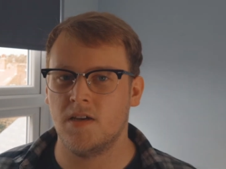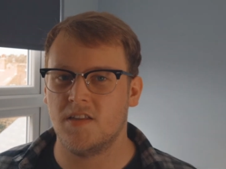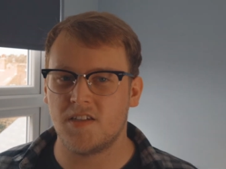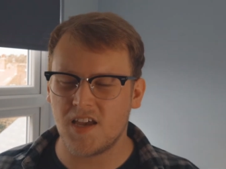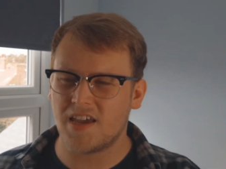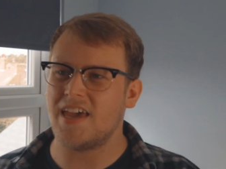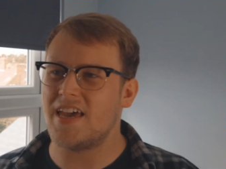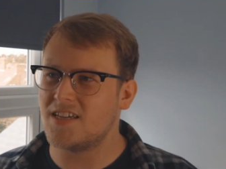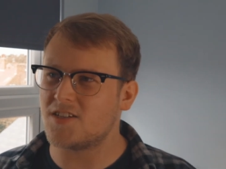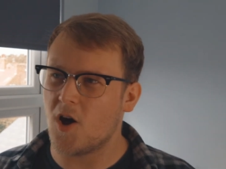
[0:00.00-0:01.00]
The circuit
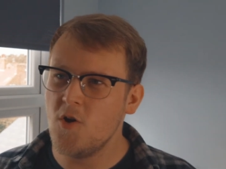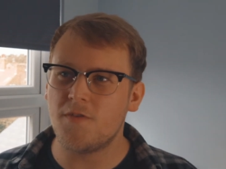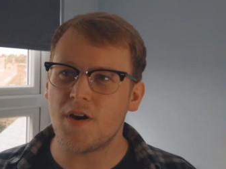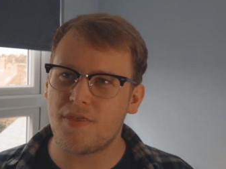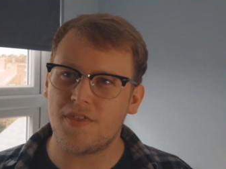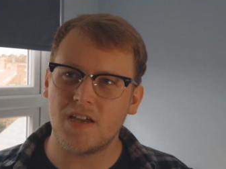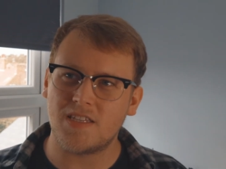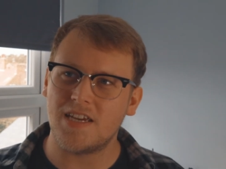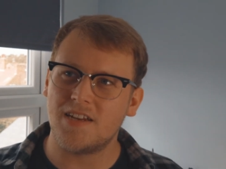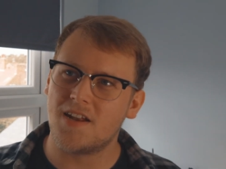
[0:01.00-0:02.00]
is over
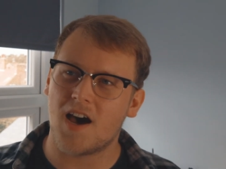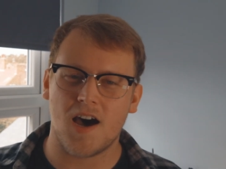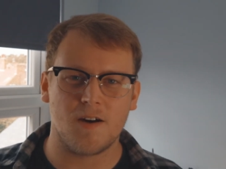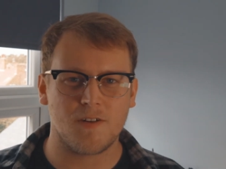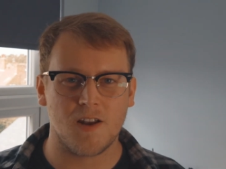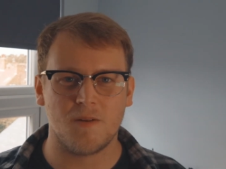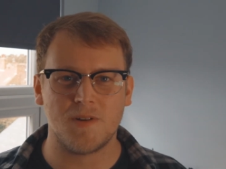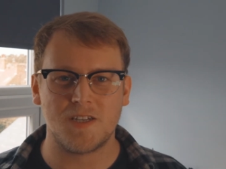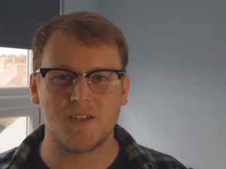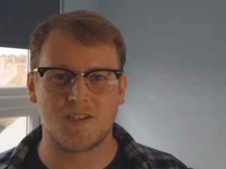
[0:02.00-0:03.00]
13.5
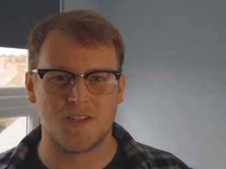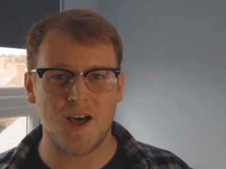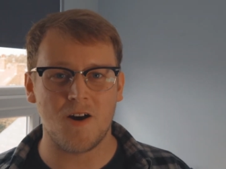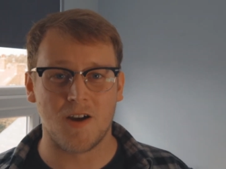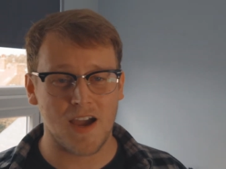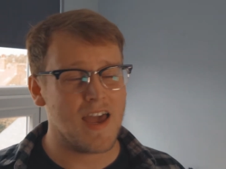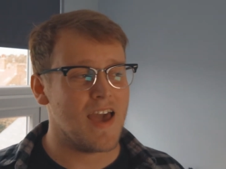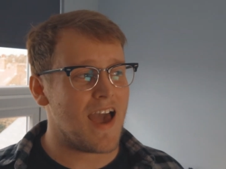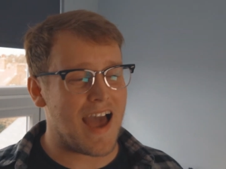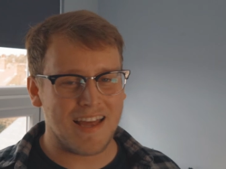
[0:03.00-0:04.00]
kilometers long,
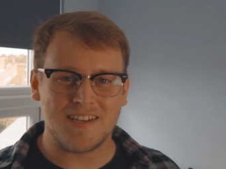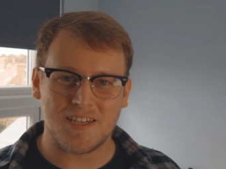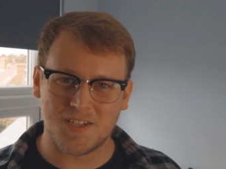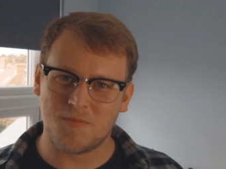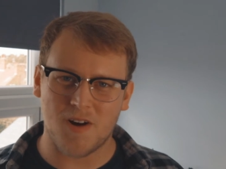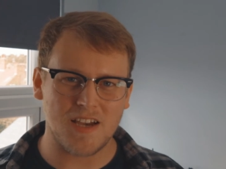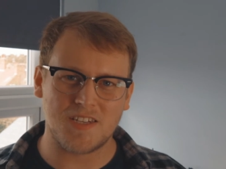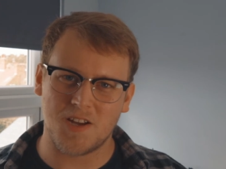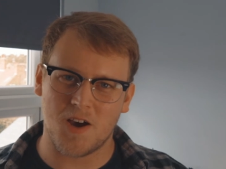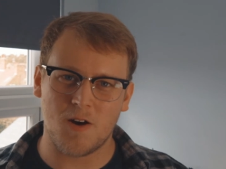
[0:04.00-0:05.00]
and is
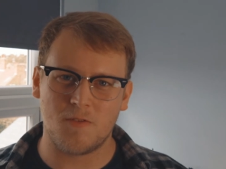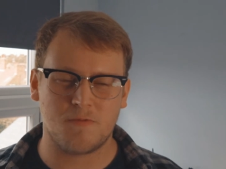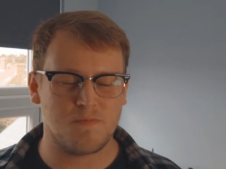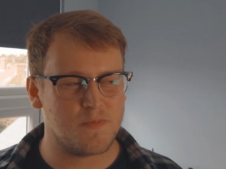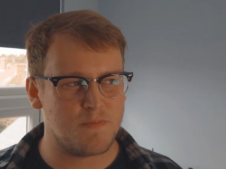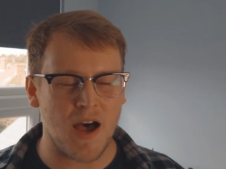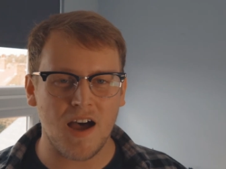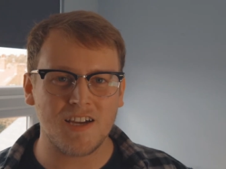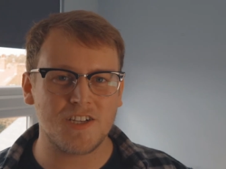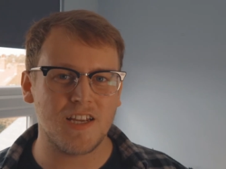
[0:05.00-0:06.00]
comprised of
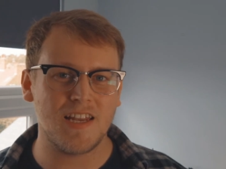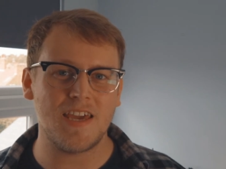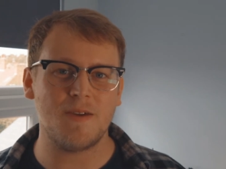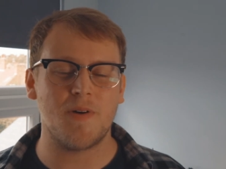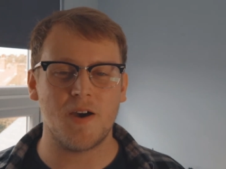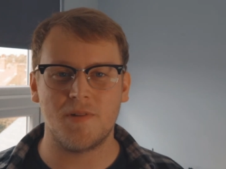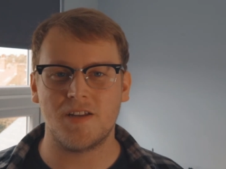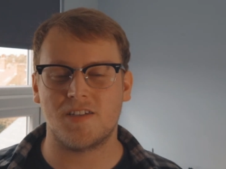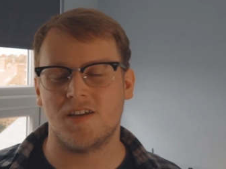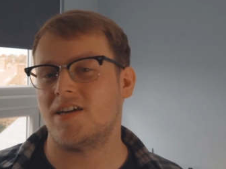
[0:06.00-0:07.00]
partially
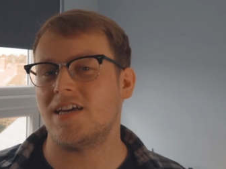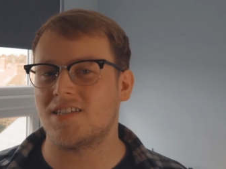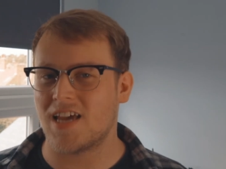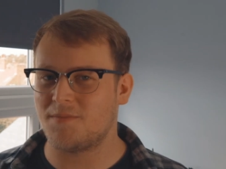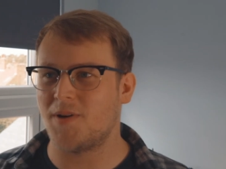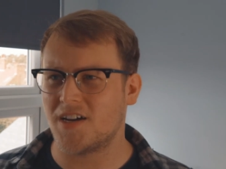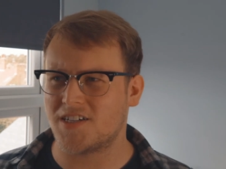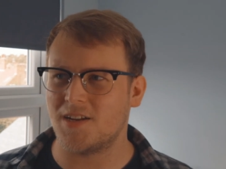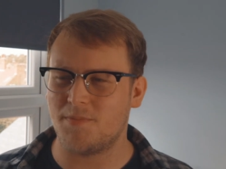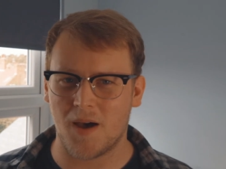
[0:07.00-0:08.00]
permanent circuits and
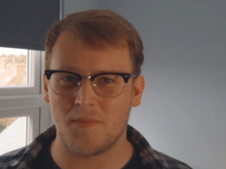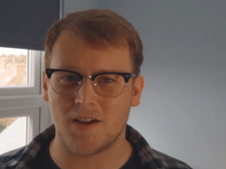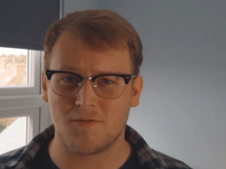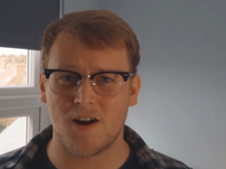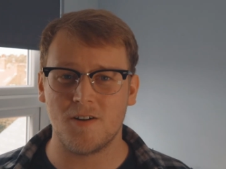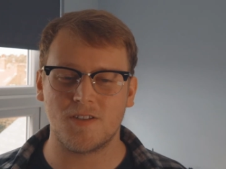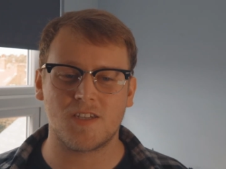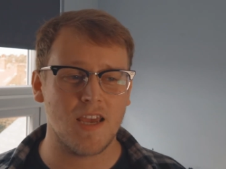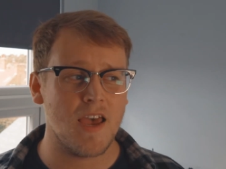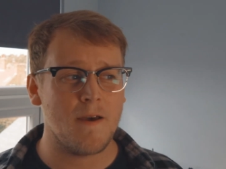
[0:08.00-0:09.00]
partially public
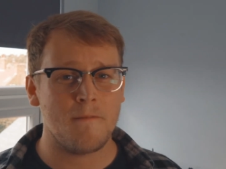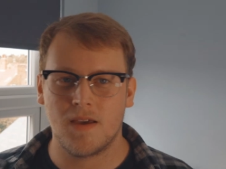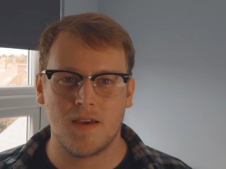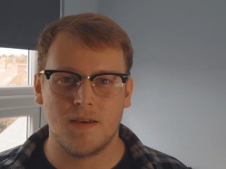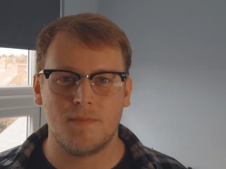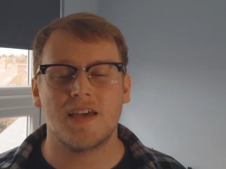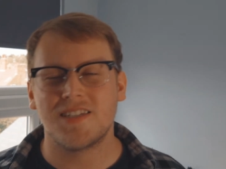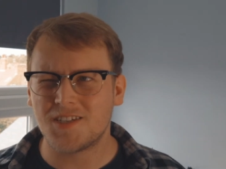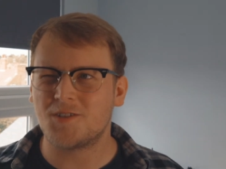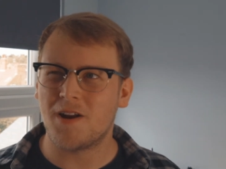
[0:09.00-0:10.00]
roads.
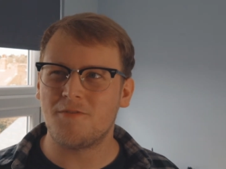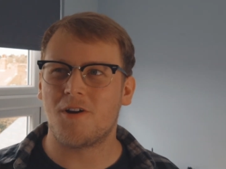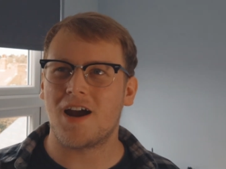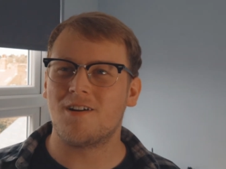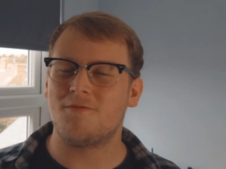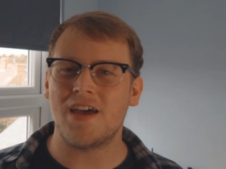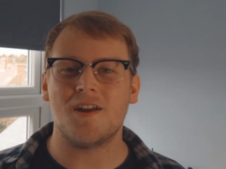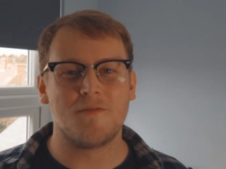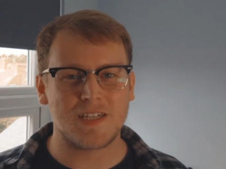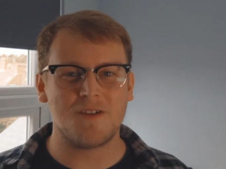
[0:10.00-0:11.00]
Because it's a 24-hour event,
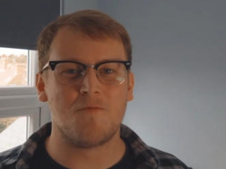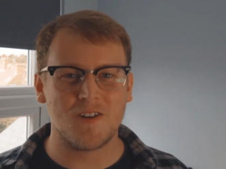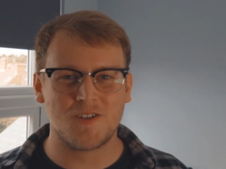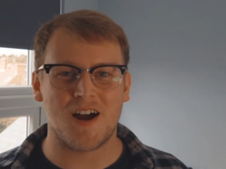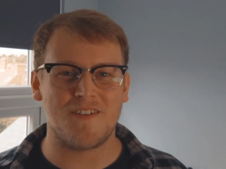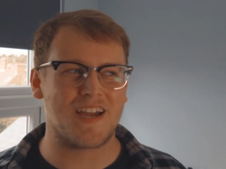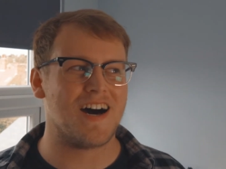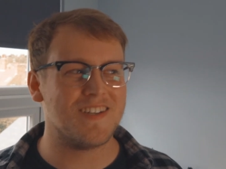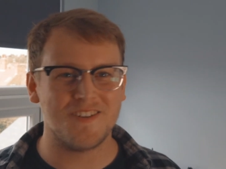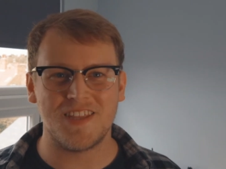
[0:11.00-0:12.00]
obviously one driver
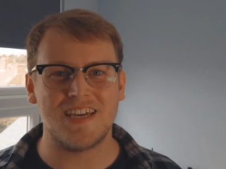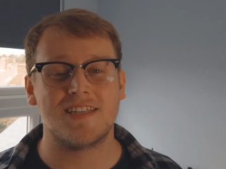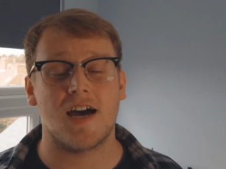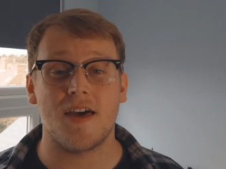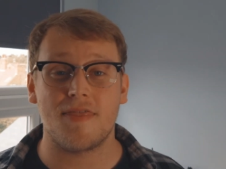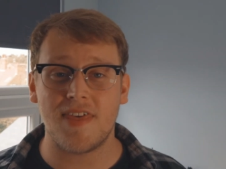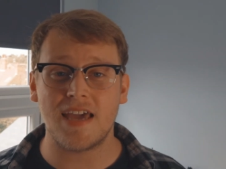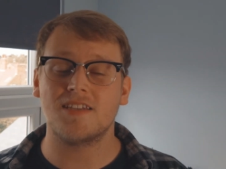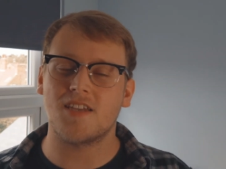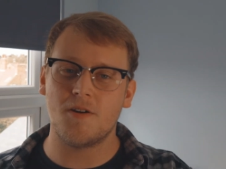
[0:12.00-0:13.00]
can't do the entire
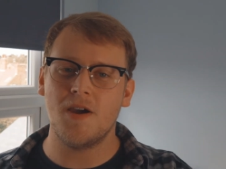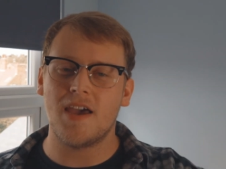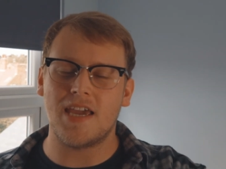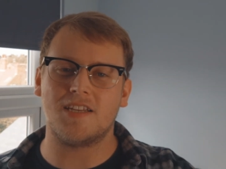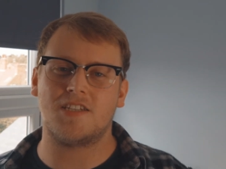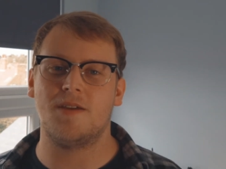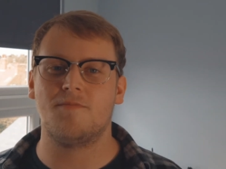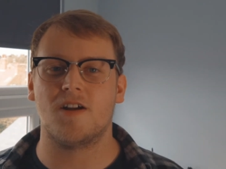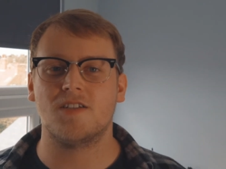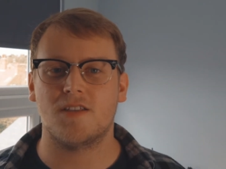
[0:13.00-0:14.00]
thing, so each
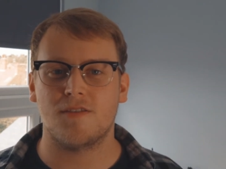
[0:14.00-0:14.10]
team runs